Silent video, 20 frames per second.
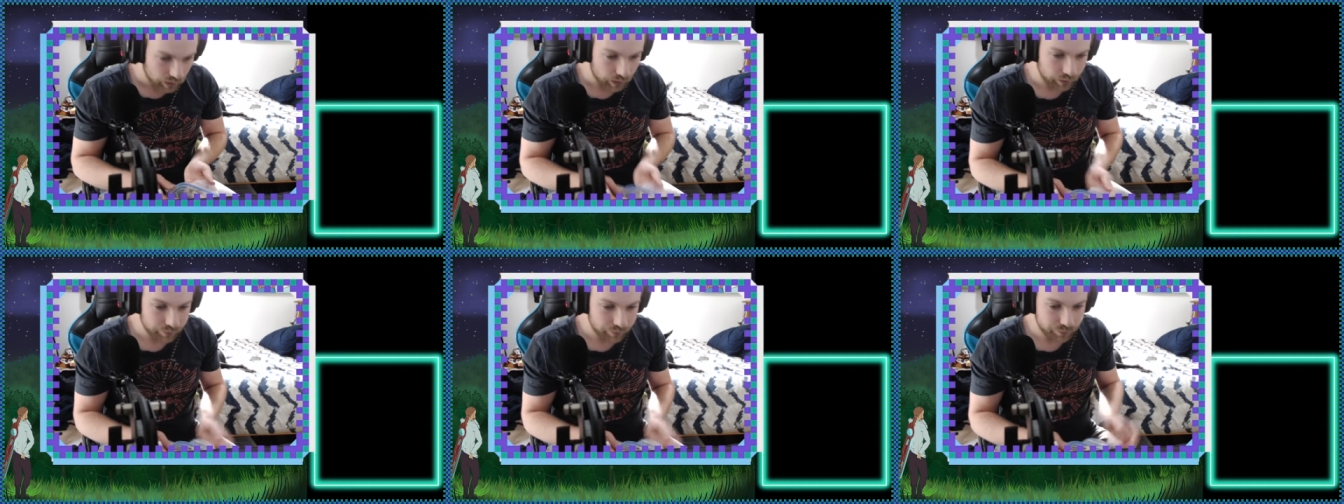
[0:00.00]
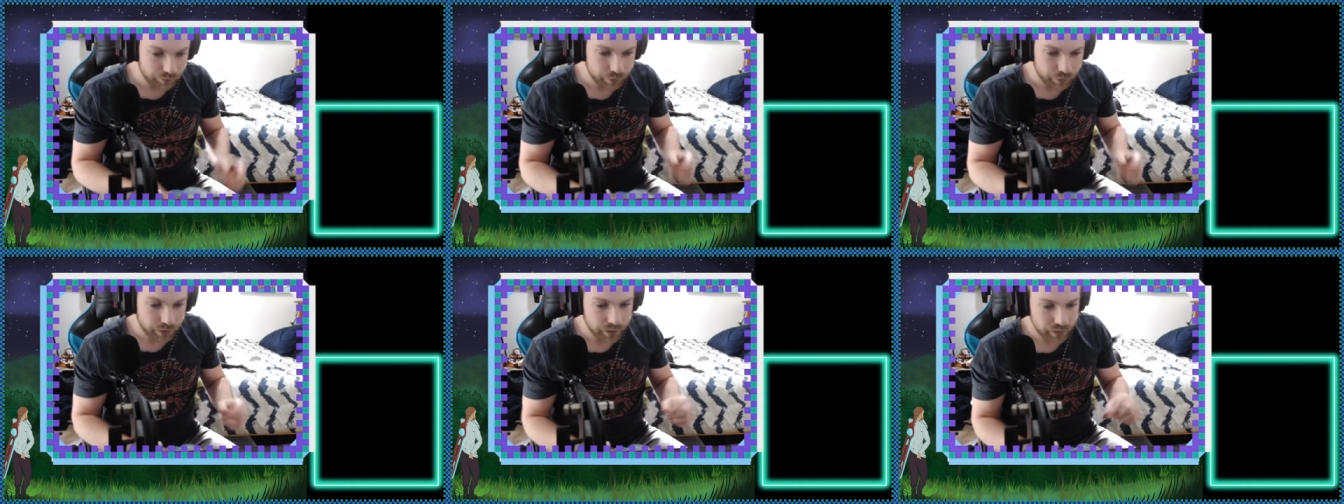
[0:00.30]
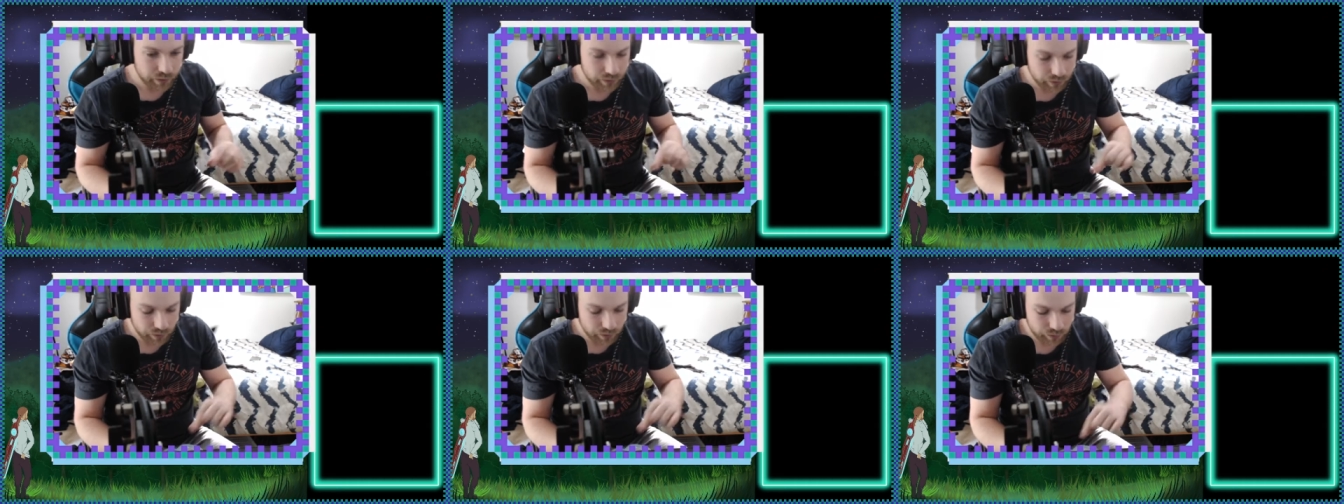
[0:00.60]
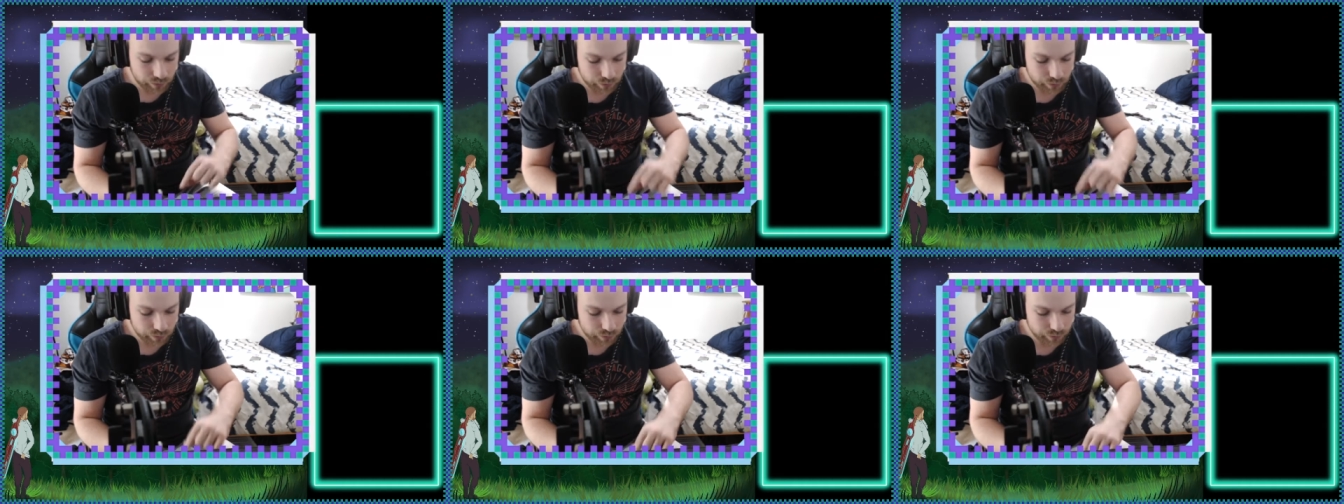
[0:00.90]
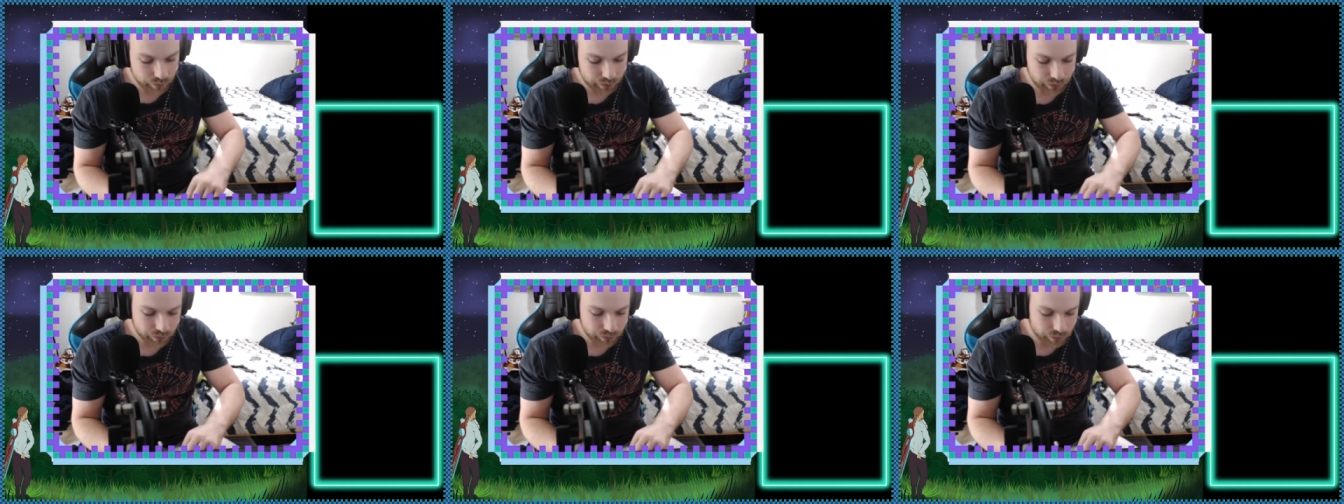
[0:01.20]
Every needle
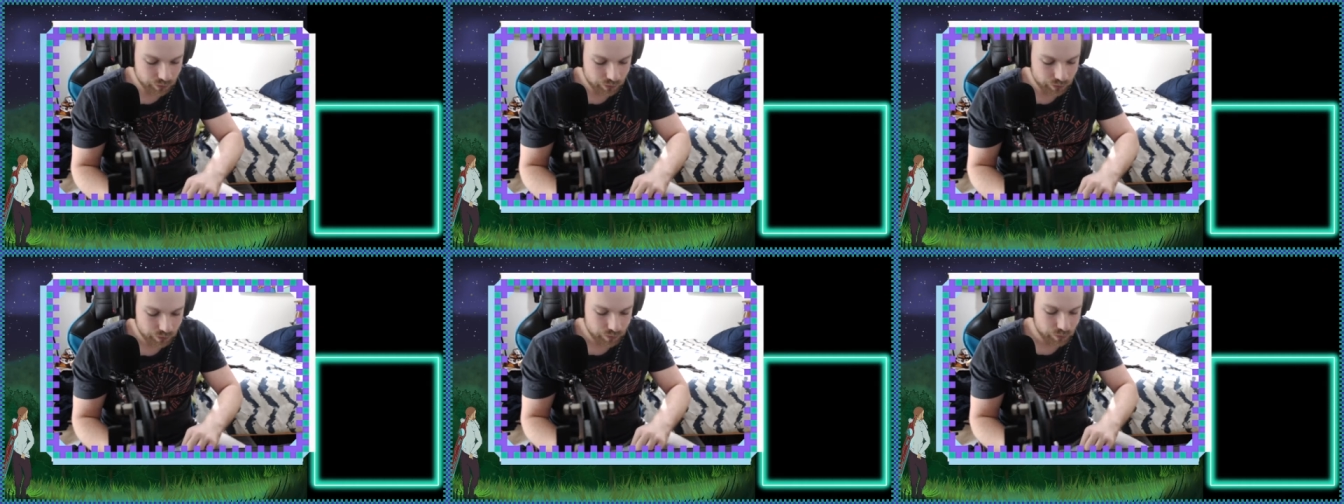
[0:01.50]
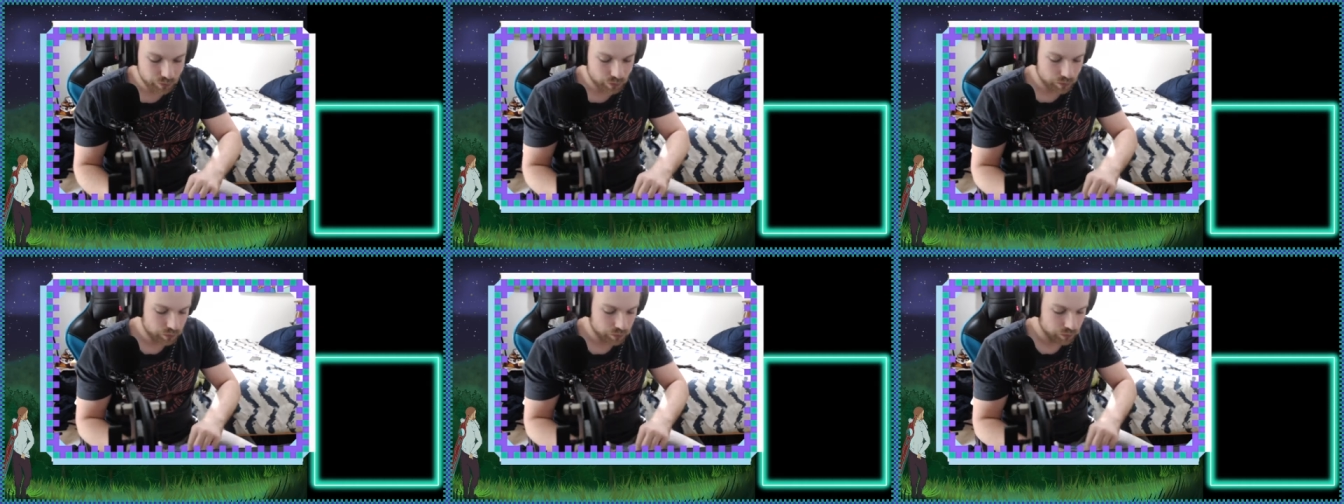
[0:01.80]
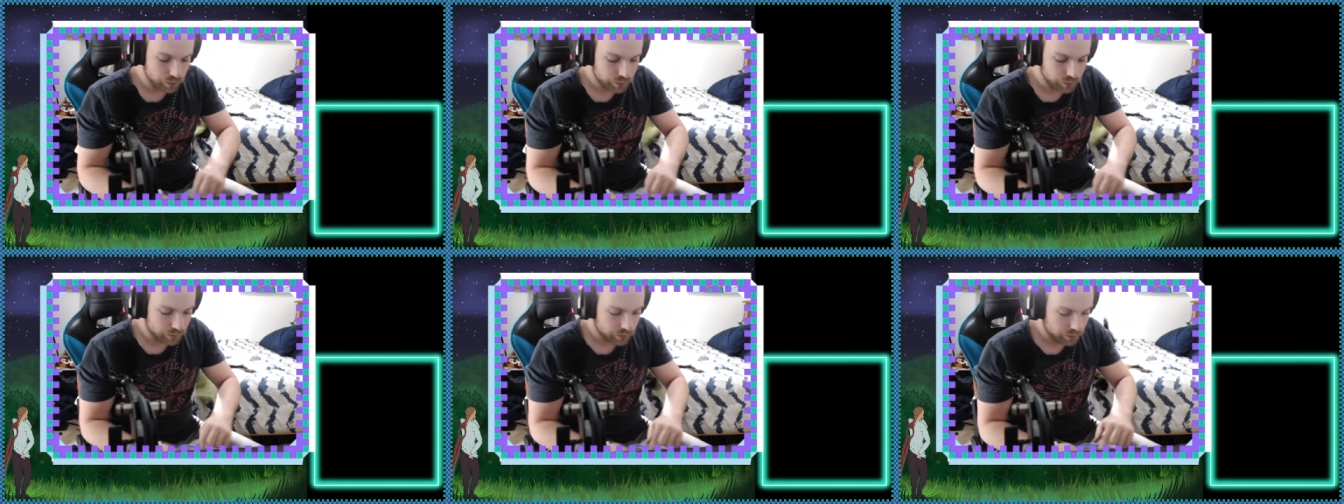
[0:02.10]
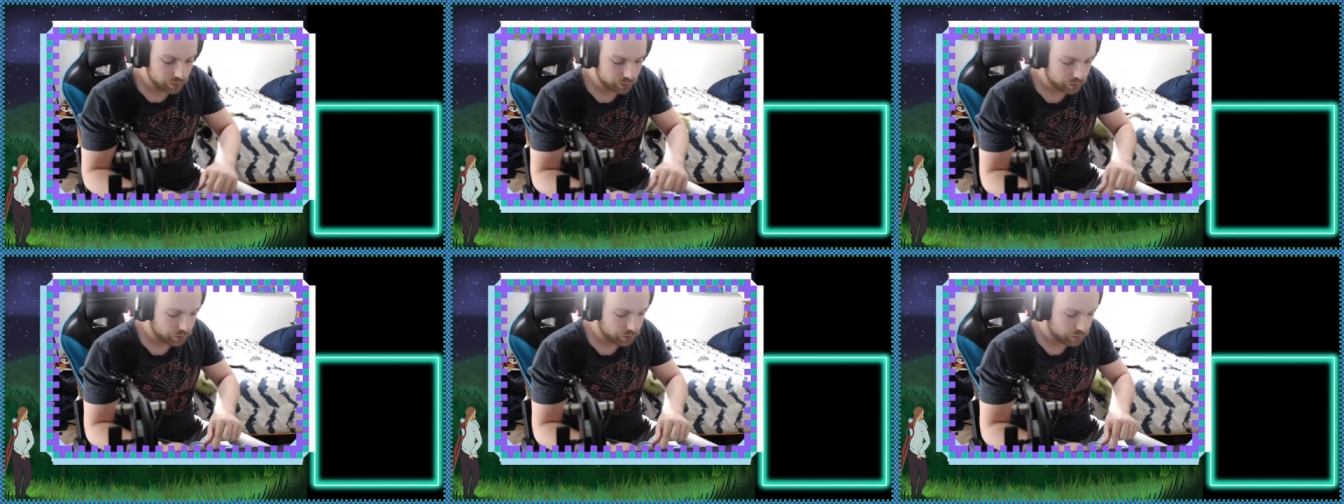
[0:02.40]
that you used,